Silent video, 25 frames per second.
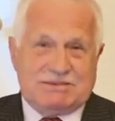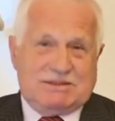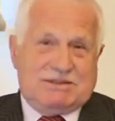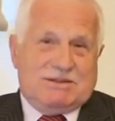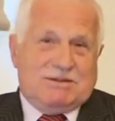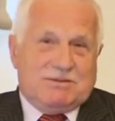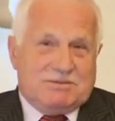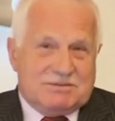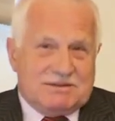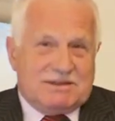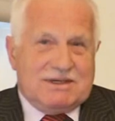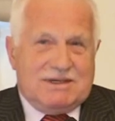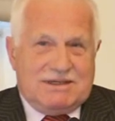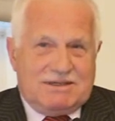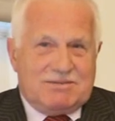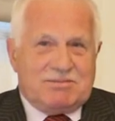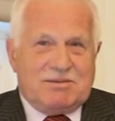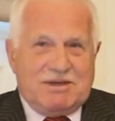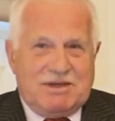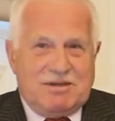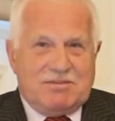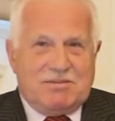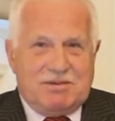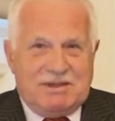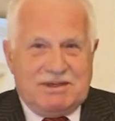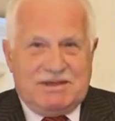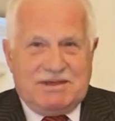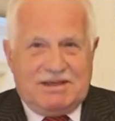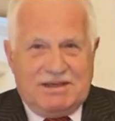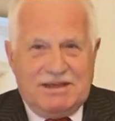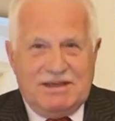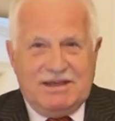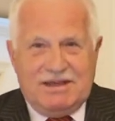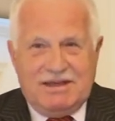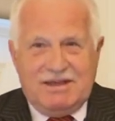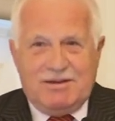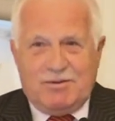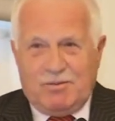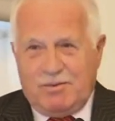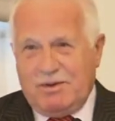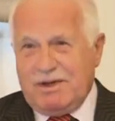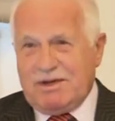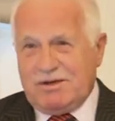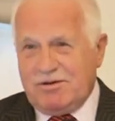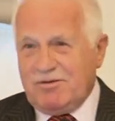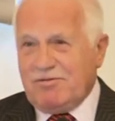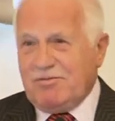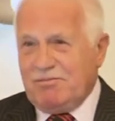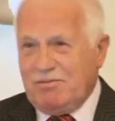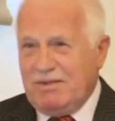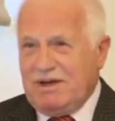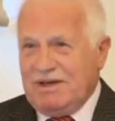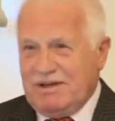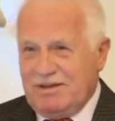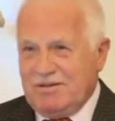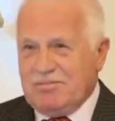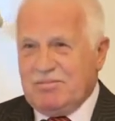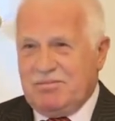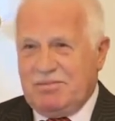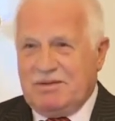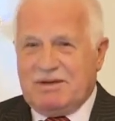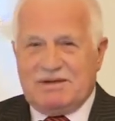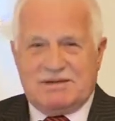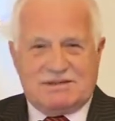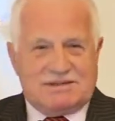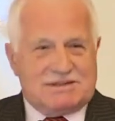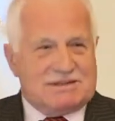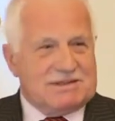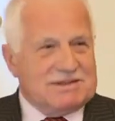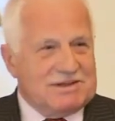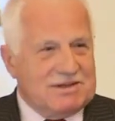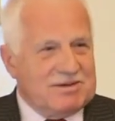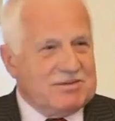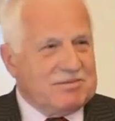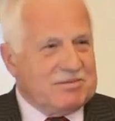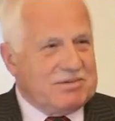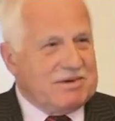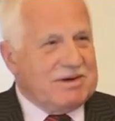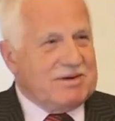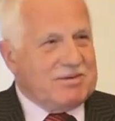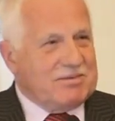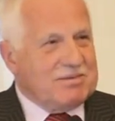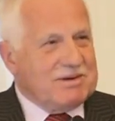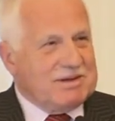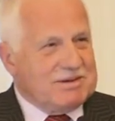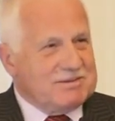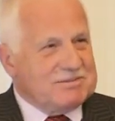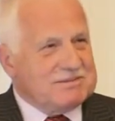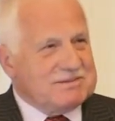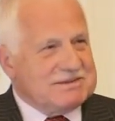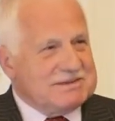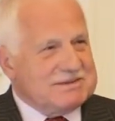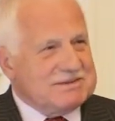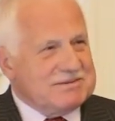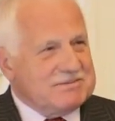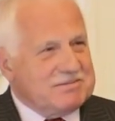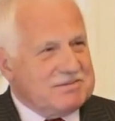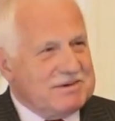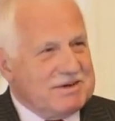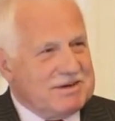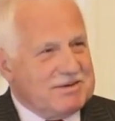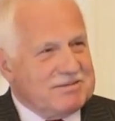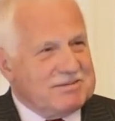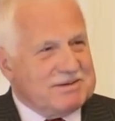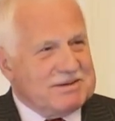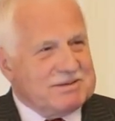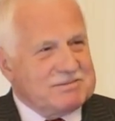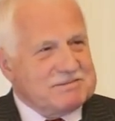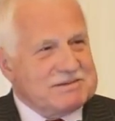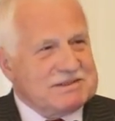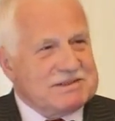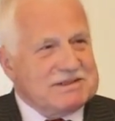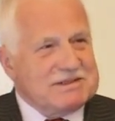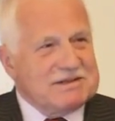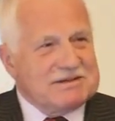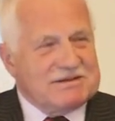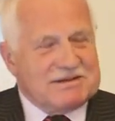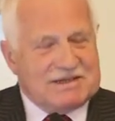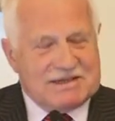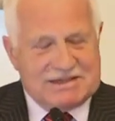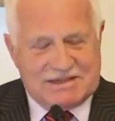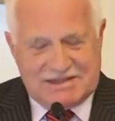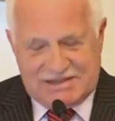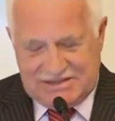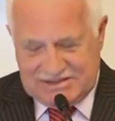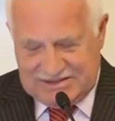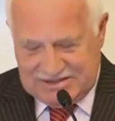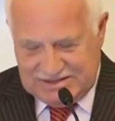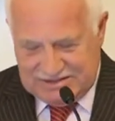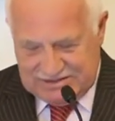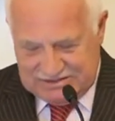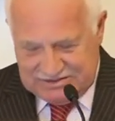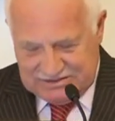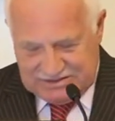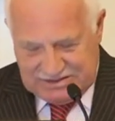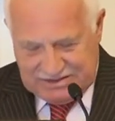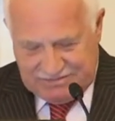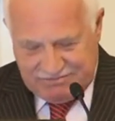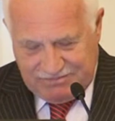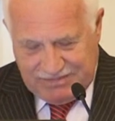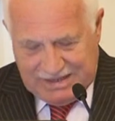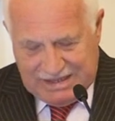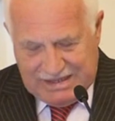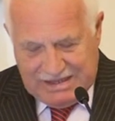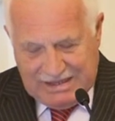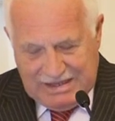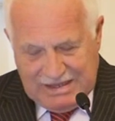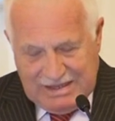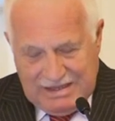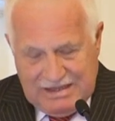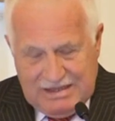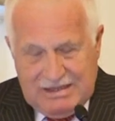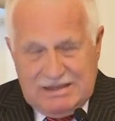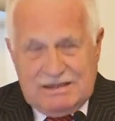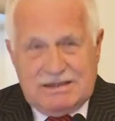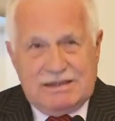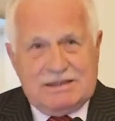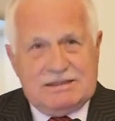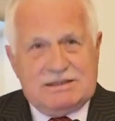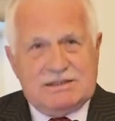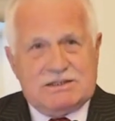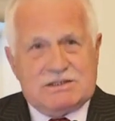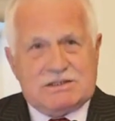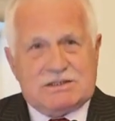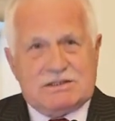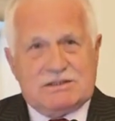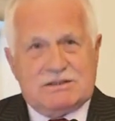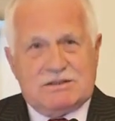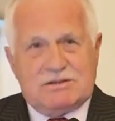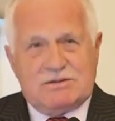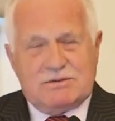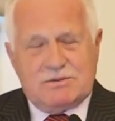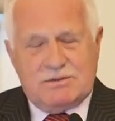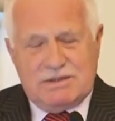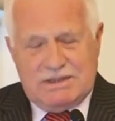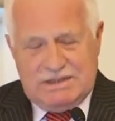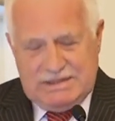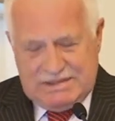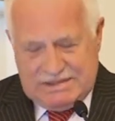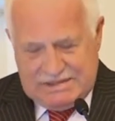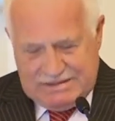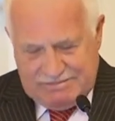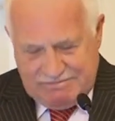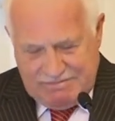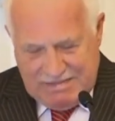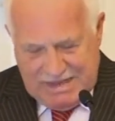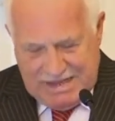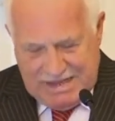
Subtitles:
So that may be one of my personal problems here in this country. In addition to it,